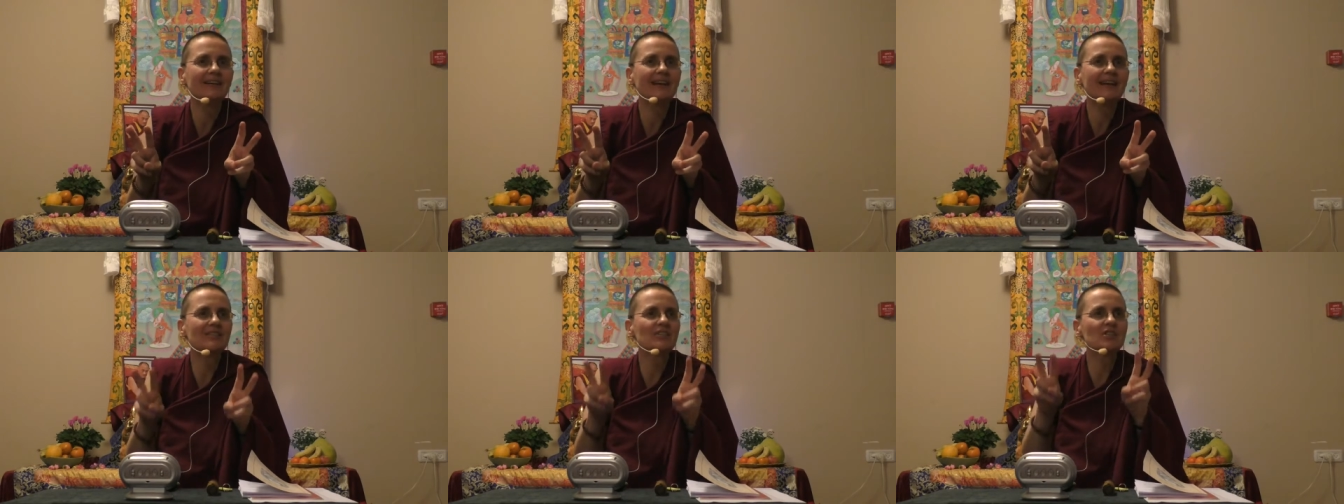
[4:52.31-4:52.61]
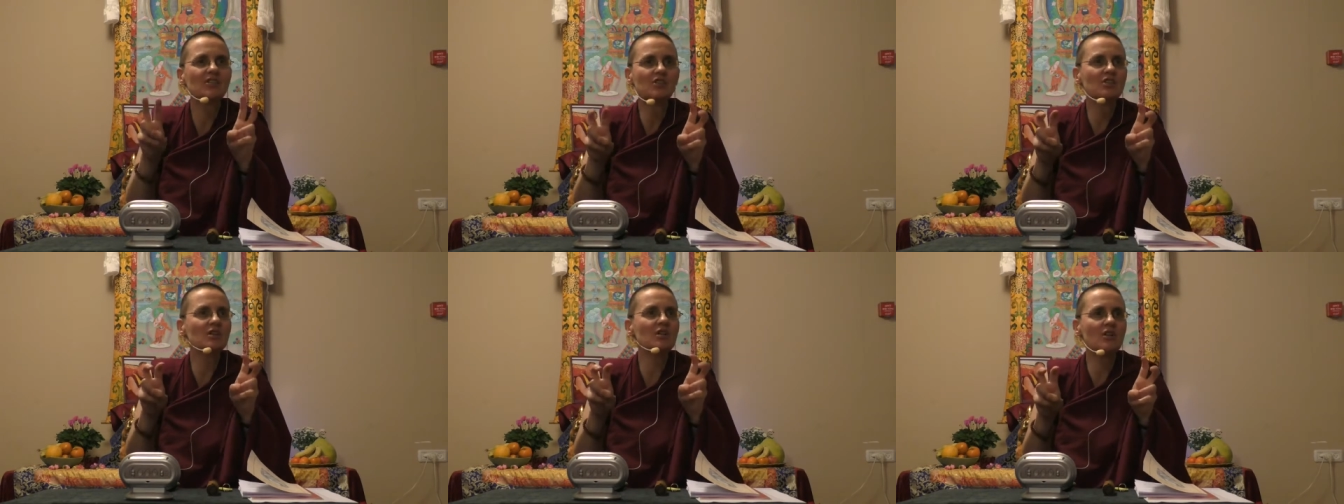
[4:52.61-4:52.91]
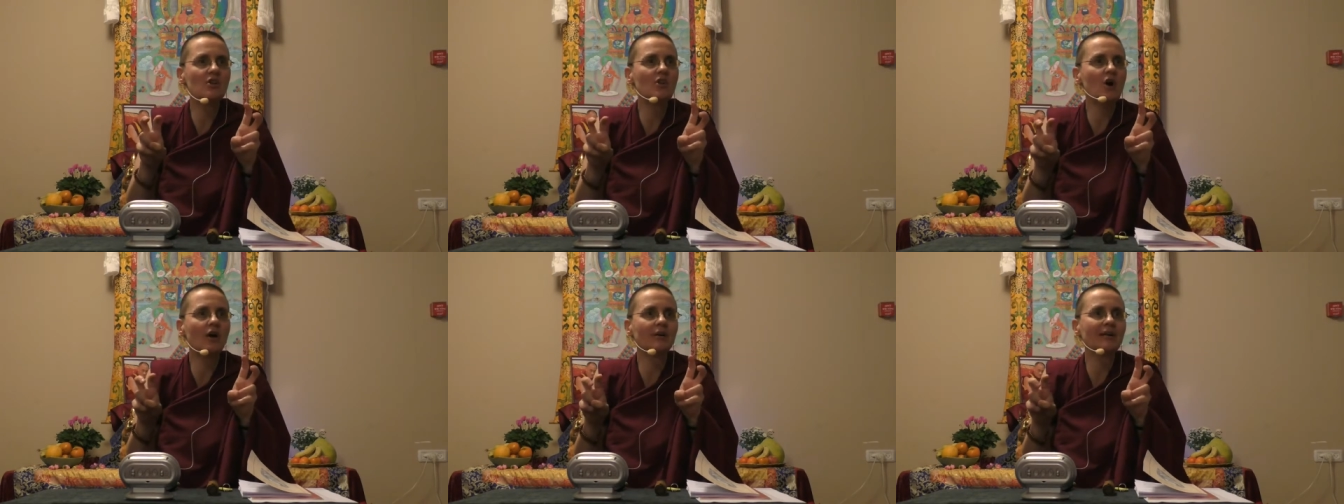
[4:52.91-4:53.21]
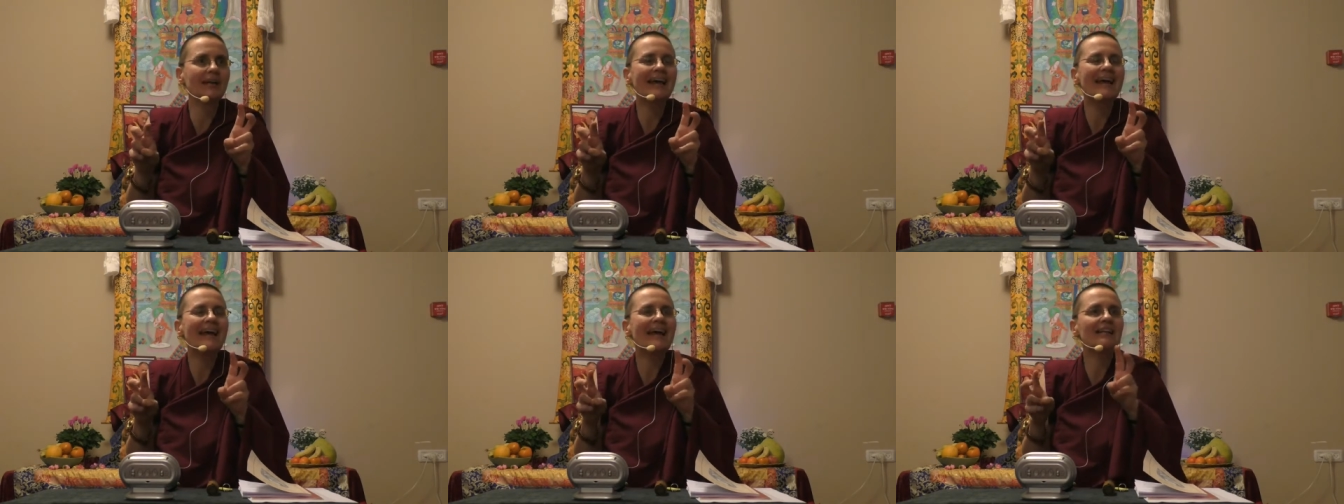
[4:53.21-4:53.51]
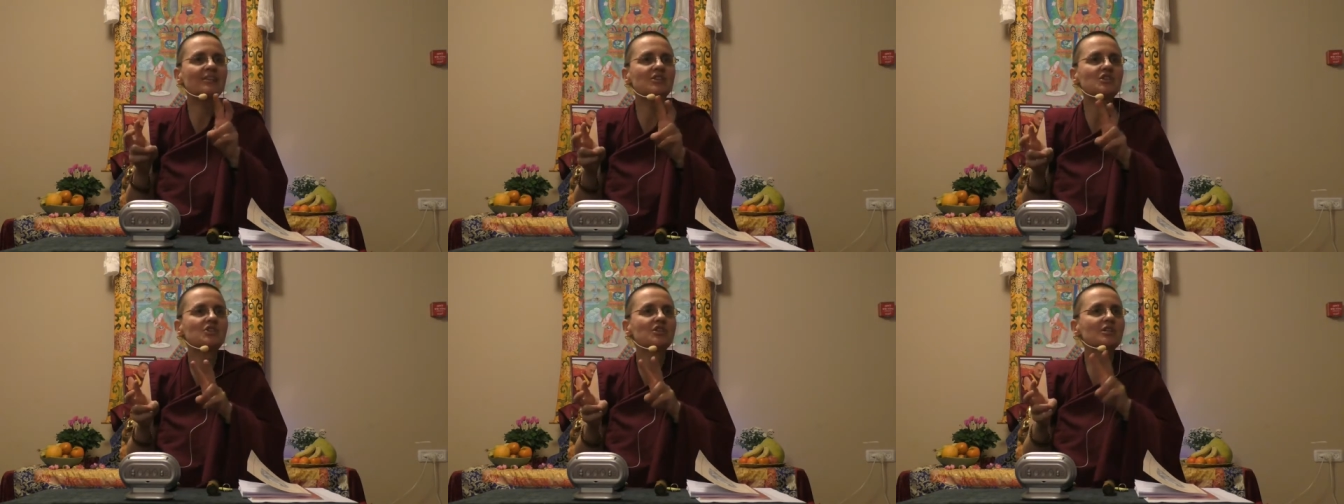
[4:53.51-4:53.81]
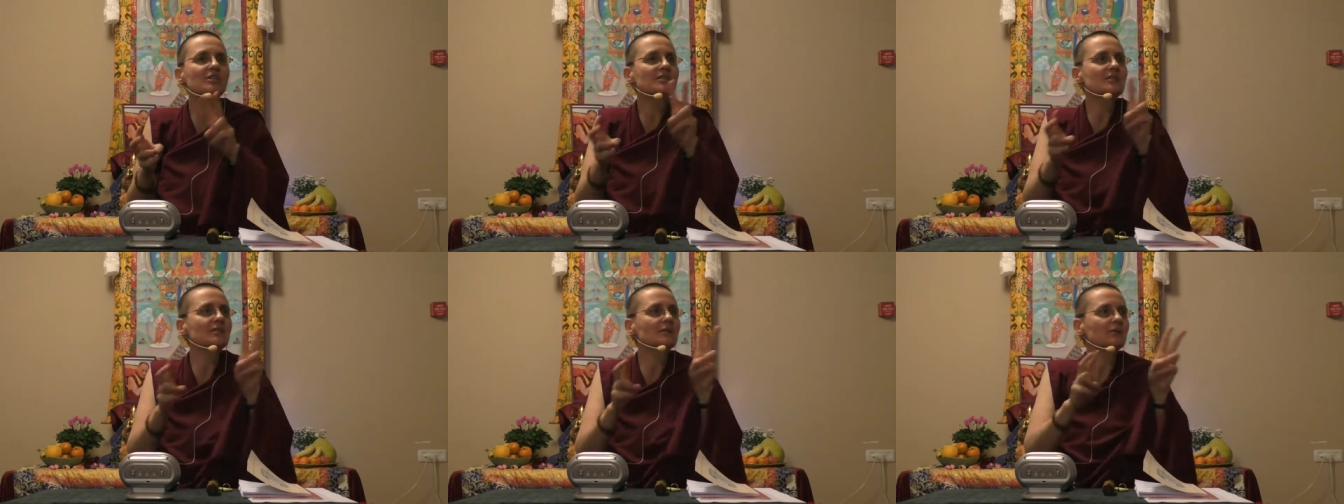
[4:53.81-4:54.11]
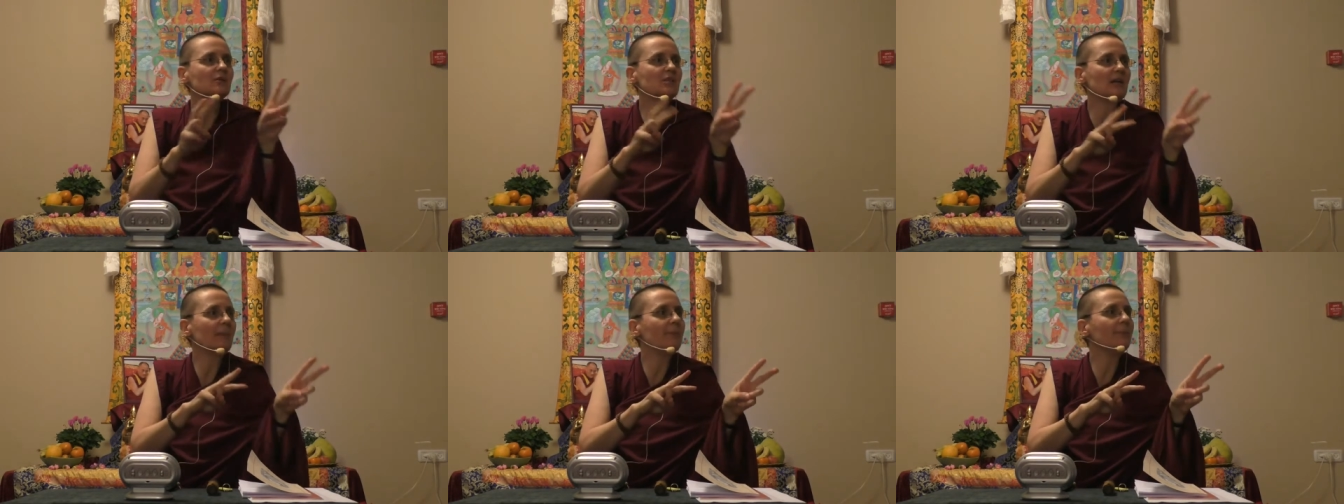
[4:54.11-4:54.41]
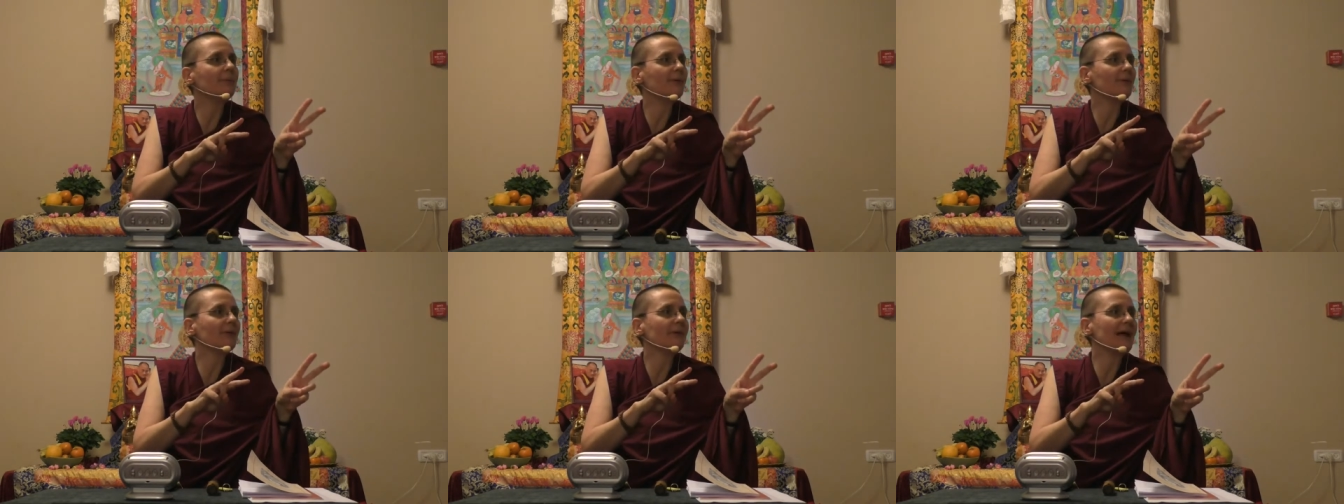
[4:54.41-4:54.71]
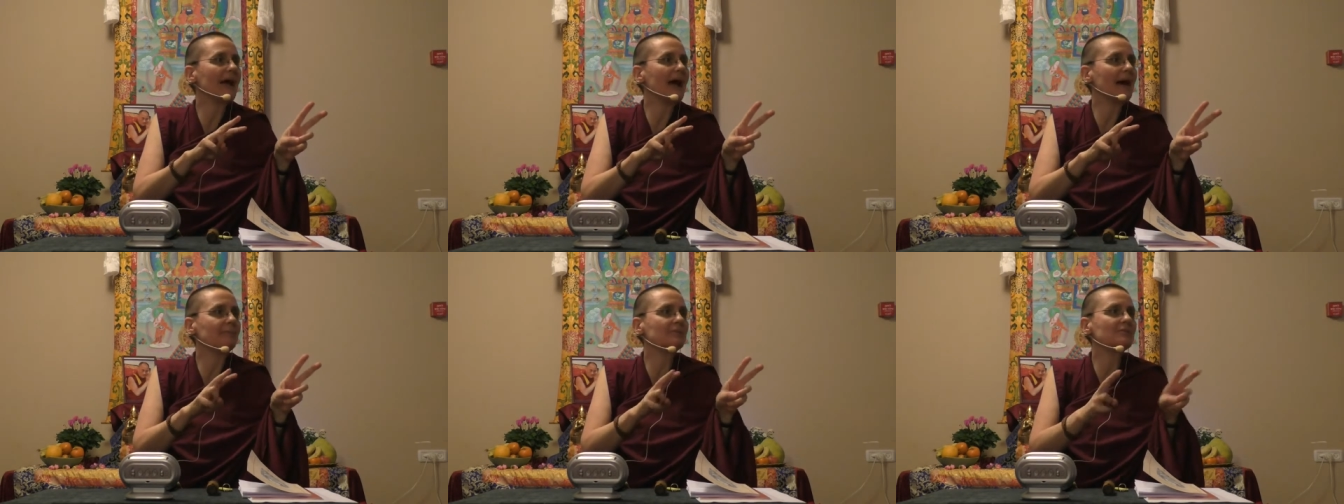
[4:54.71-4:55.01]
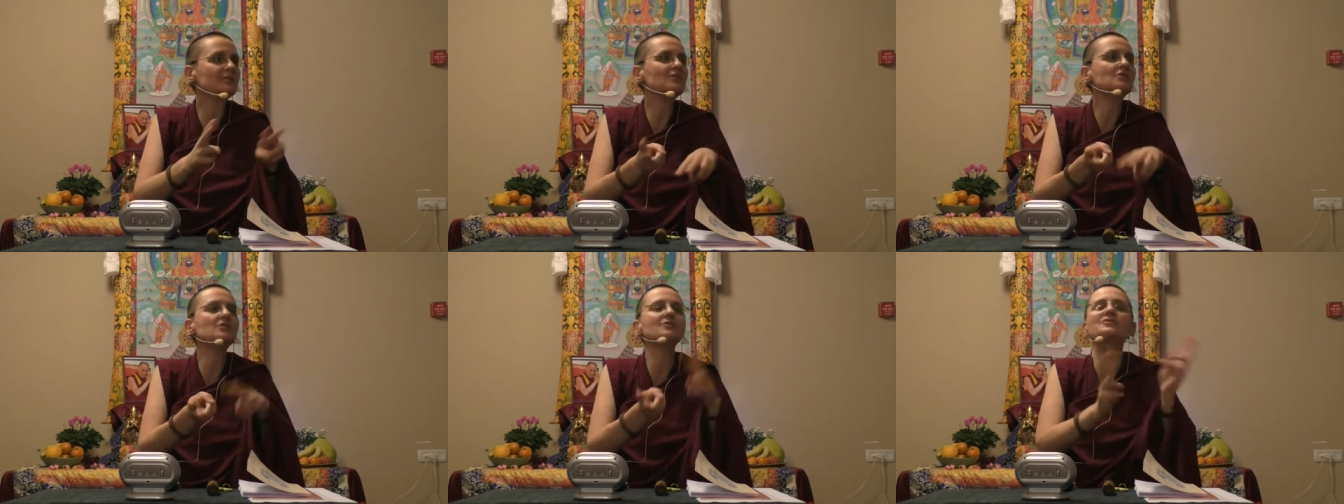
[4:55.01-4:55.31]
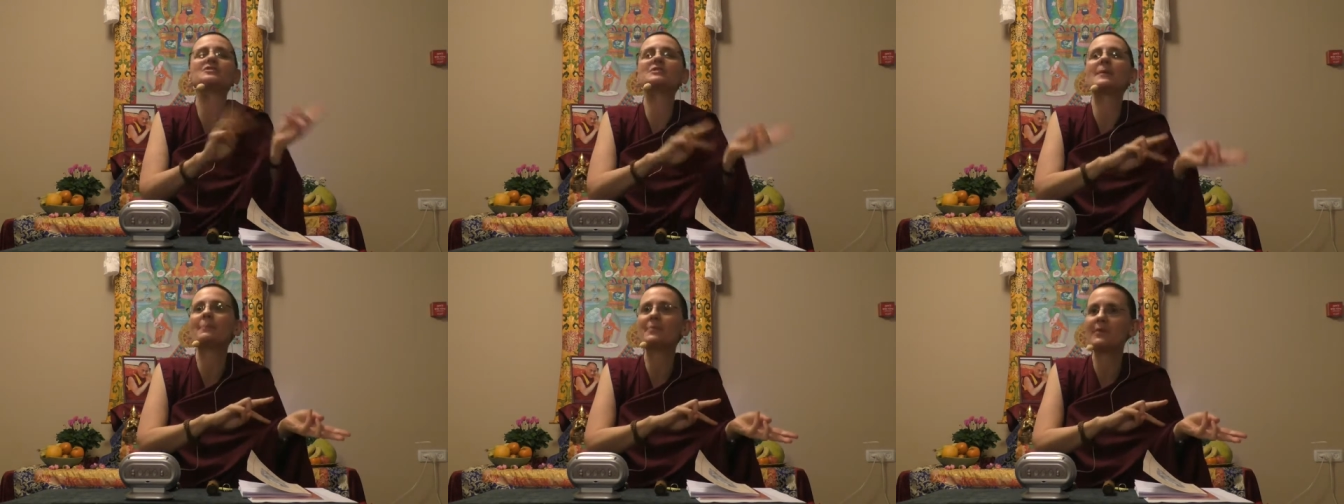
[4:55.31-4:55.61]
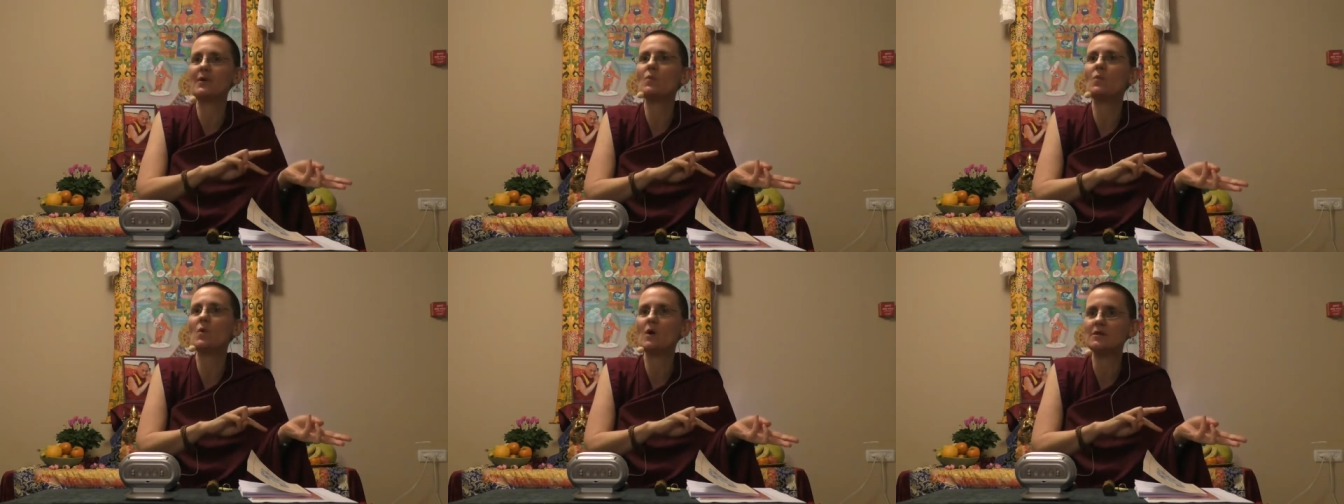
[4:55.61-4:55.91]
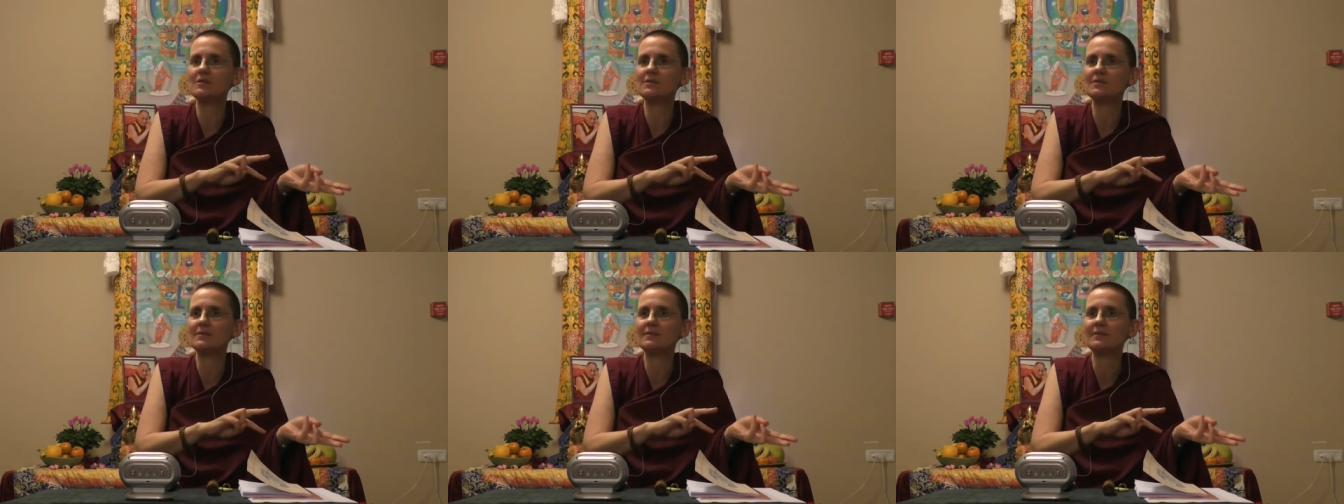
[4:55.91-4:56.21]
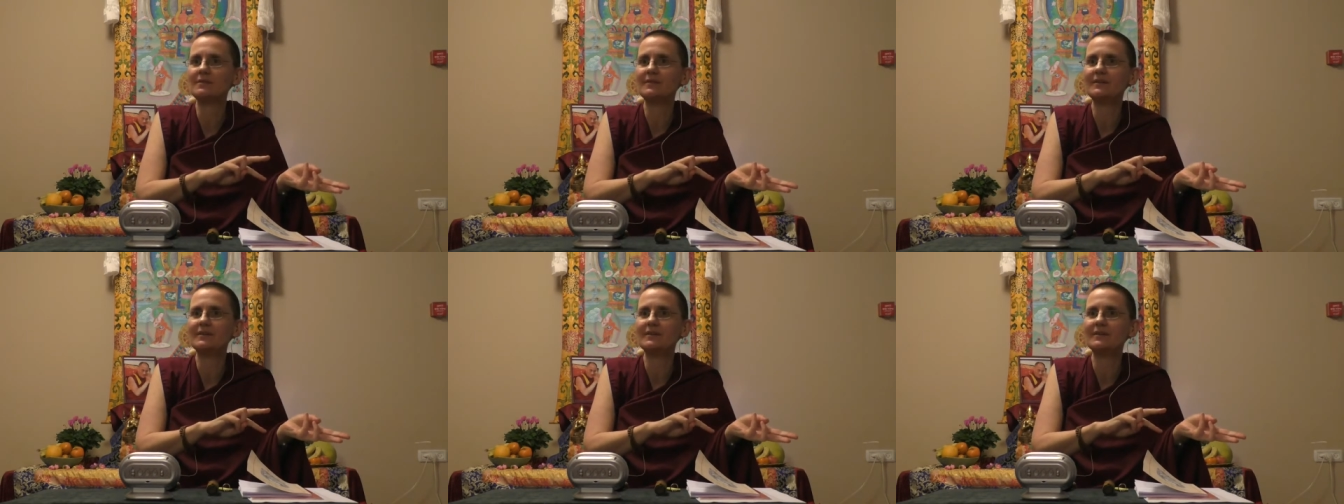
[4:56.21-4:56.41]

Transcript: It's actually not. It's just the temporary absence of something worse,